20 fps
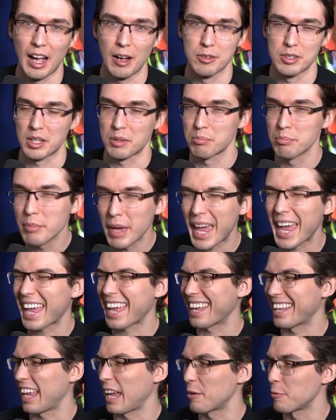like,
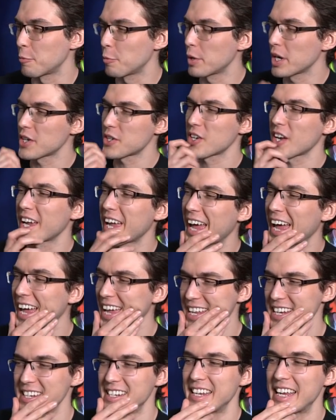man, I wish I
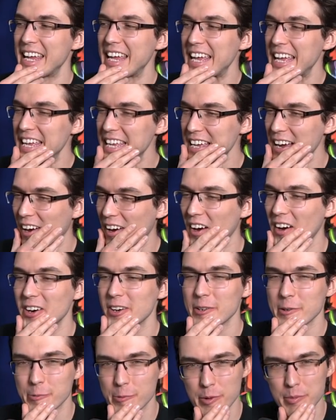had a
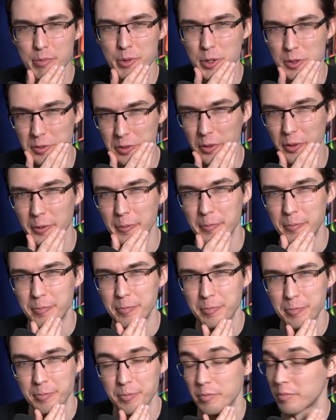hard removal.
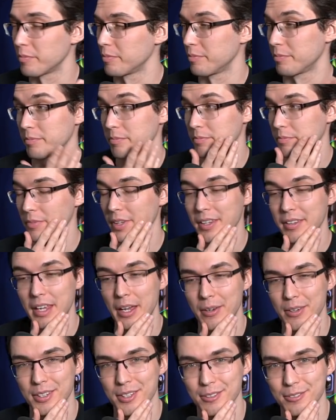
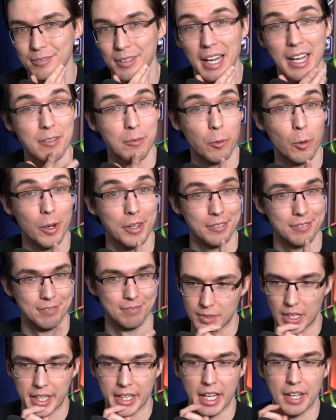I do. I have one.
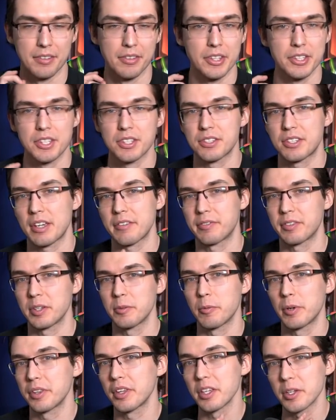Again, this is
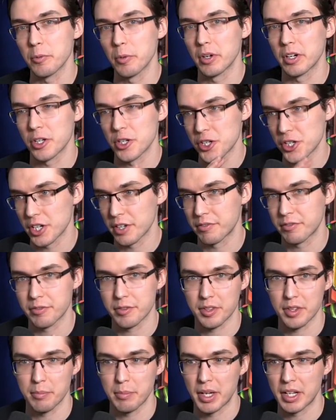definitely one that you want to shift
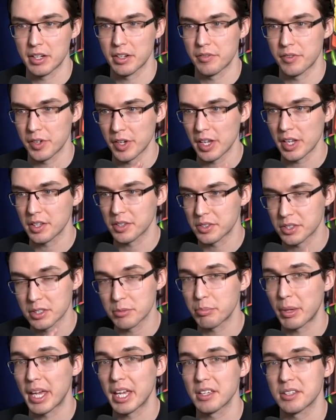for the meta. If you're getting
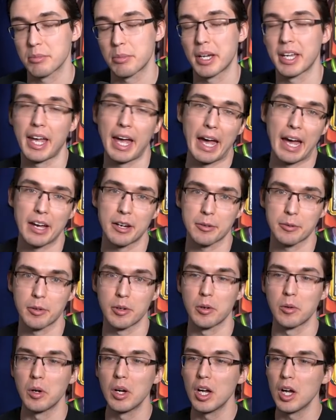spanked by
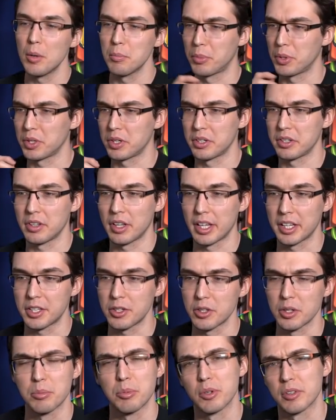aggro, put in like,
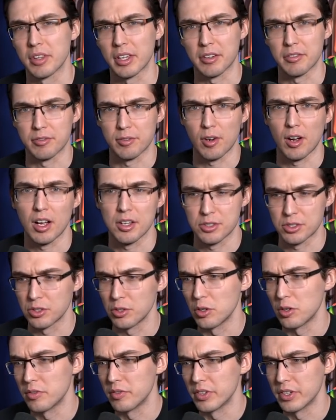you can put in like Frost
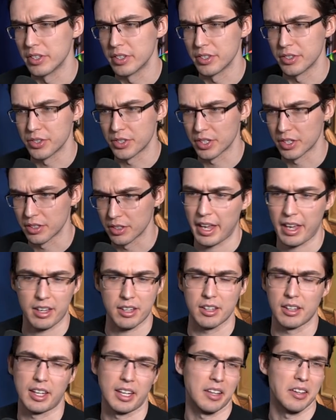Novas and
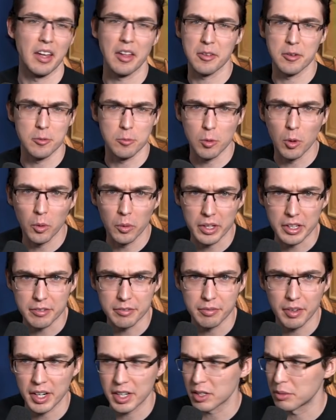heck, like another rolling
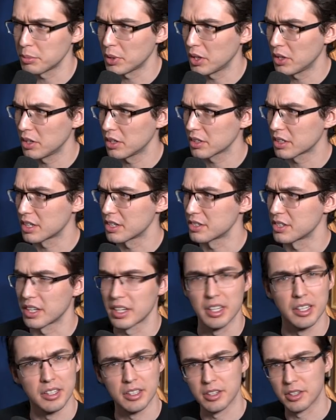Fireball, because
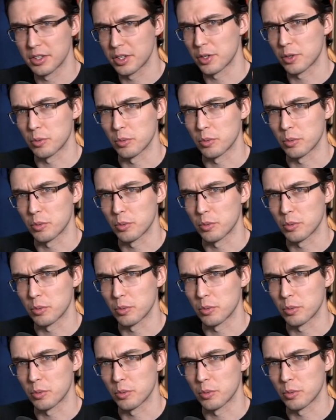like, you're